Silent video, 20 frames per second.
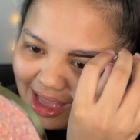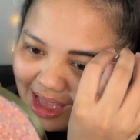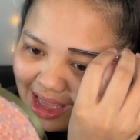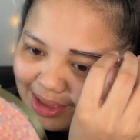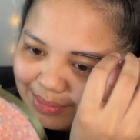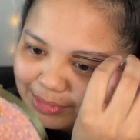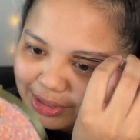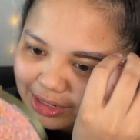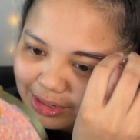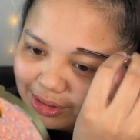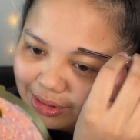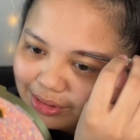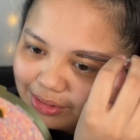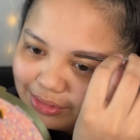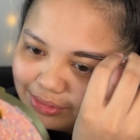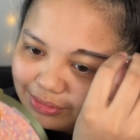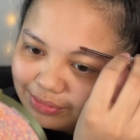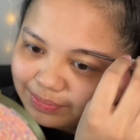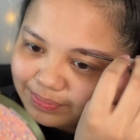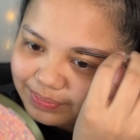I'm gonna
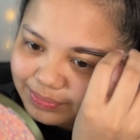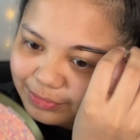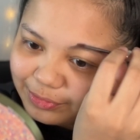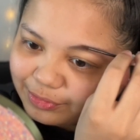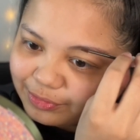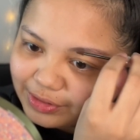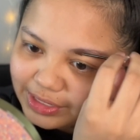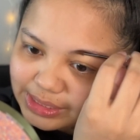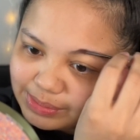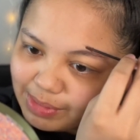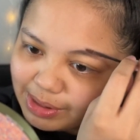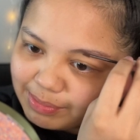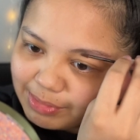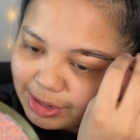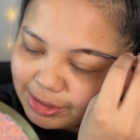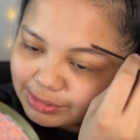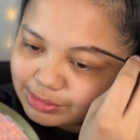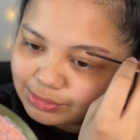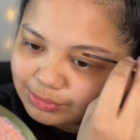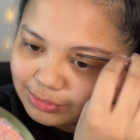go fix my
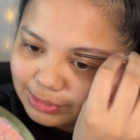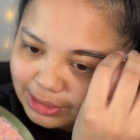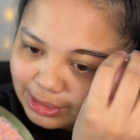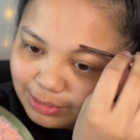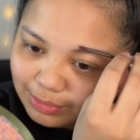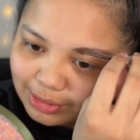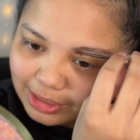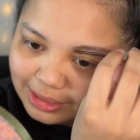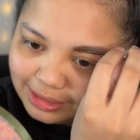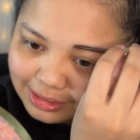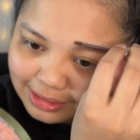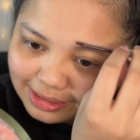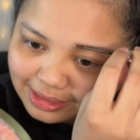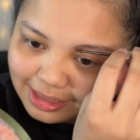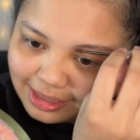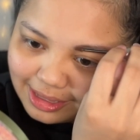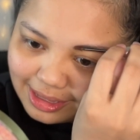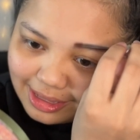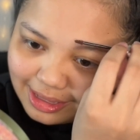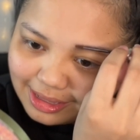brows really quick.
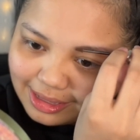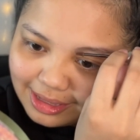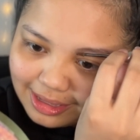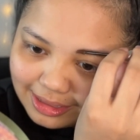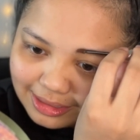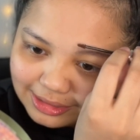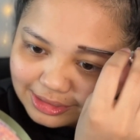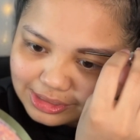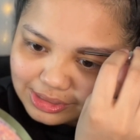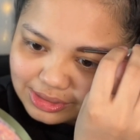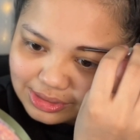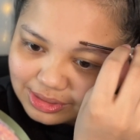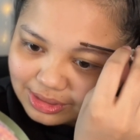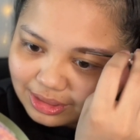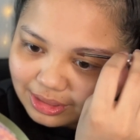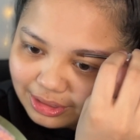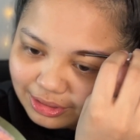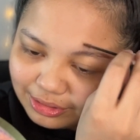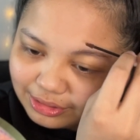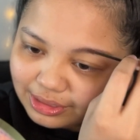Just
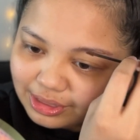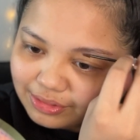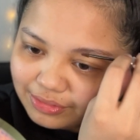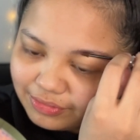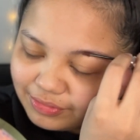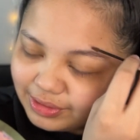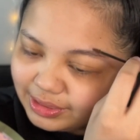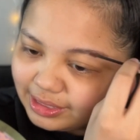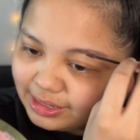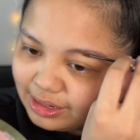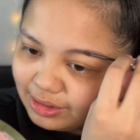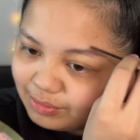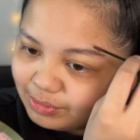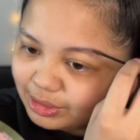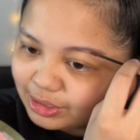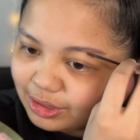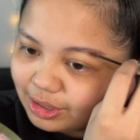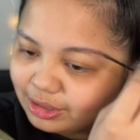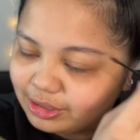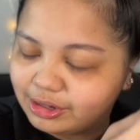literally fill it in
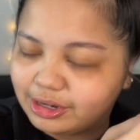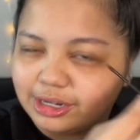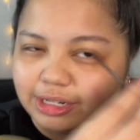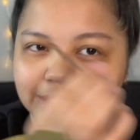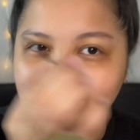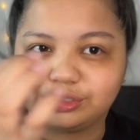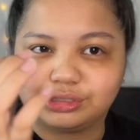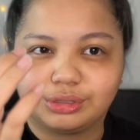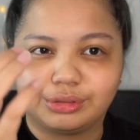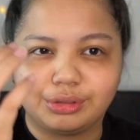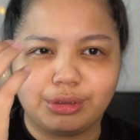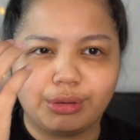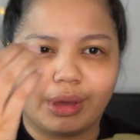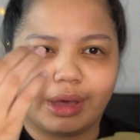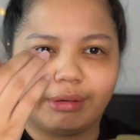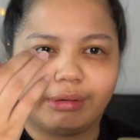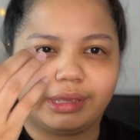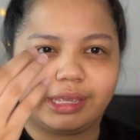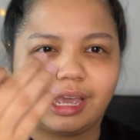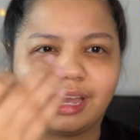with color, and I'll show you
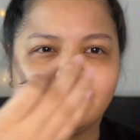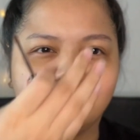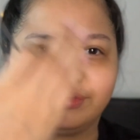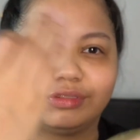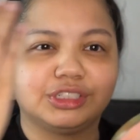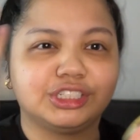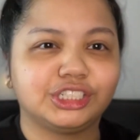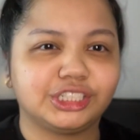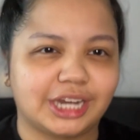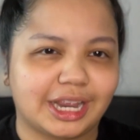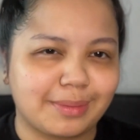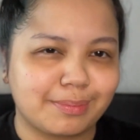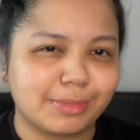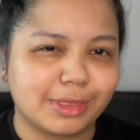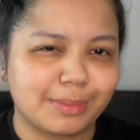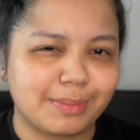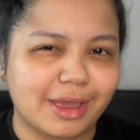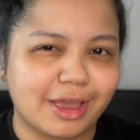how I kind of shape them